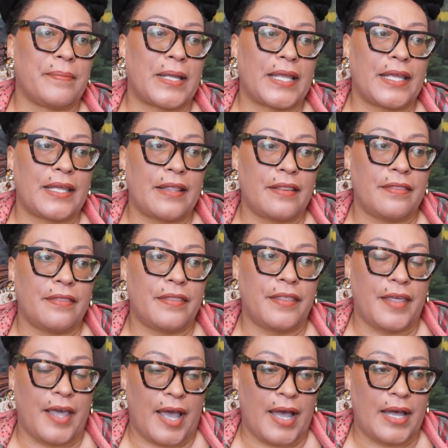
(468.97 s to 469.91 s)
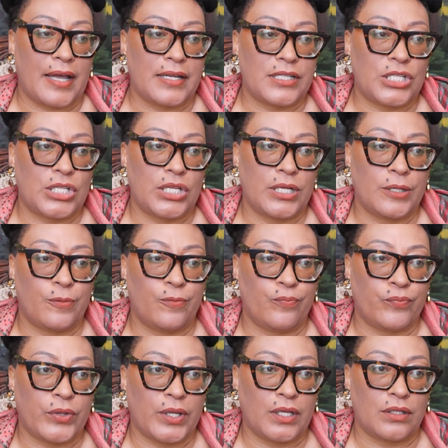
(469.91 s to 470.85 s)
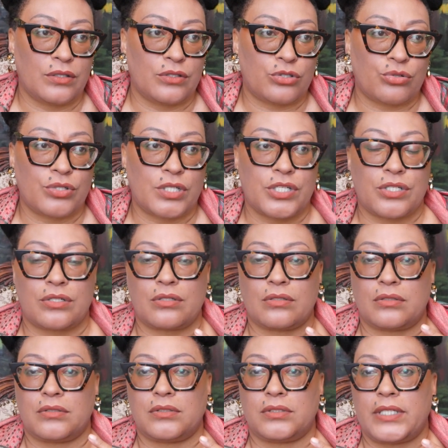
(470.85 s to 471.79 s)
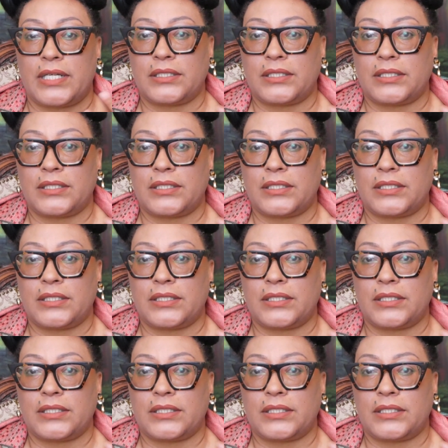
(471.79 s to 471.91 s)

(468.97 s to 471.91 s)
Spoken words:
in that in traditional